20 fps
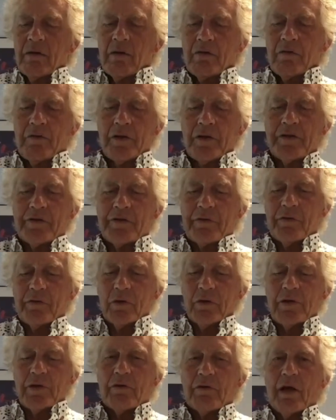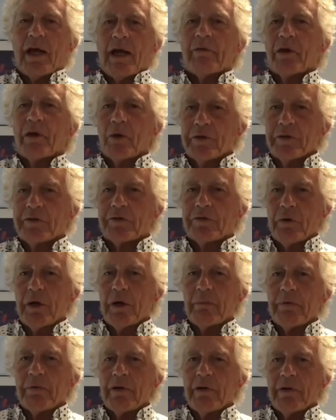Well, first of all, you've got to have a good
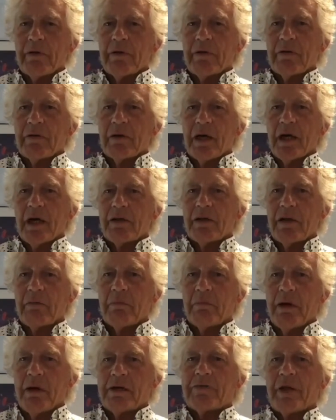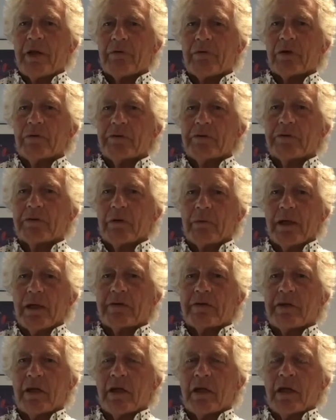script, right? You must have a good script.
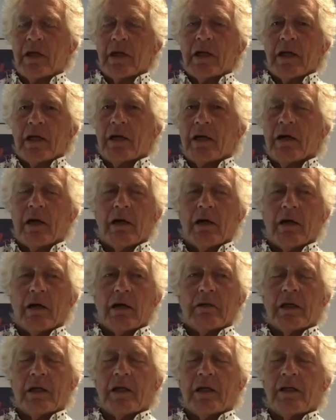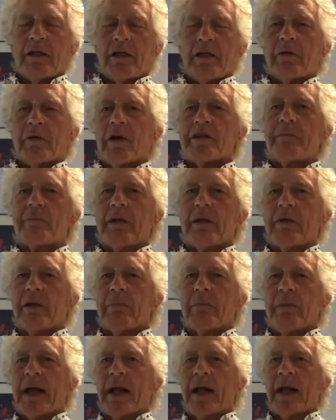That's it. And you've got to spend
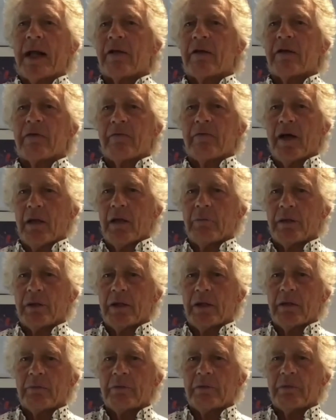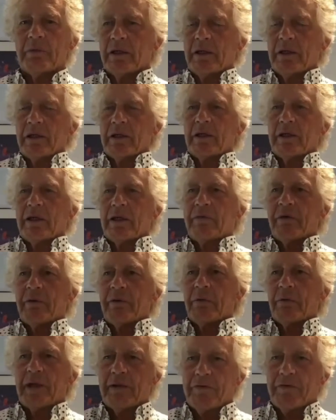the money in development. I mean,
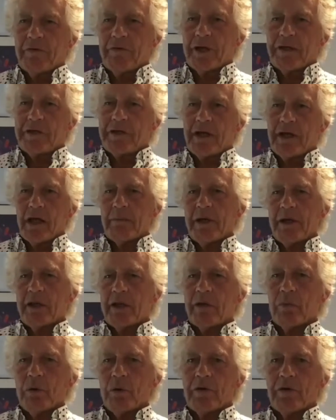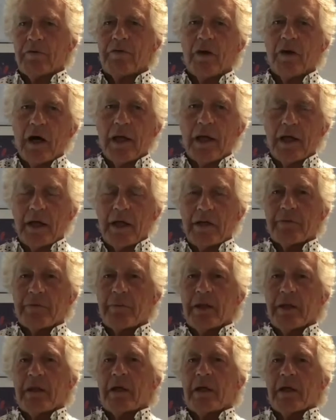everybody freaks out about the word
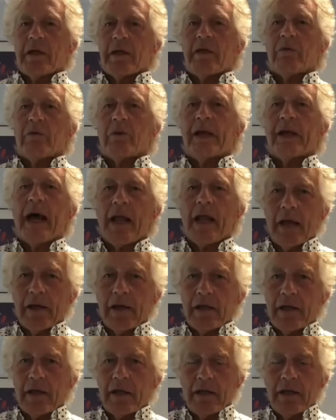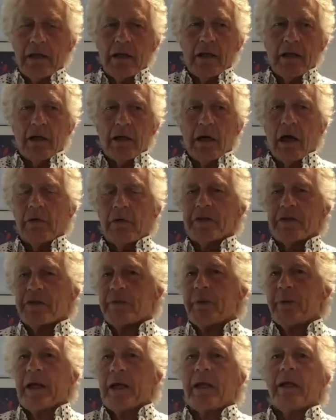finance, but in reality, I
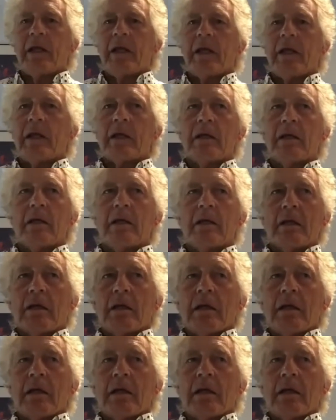was spending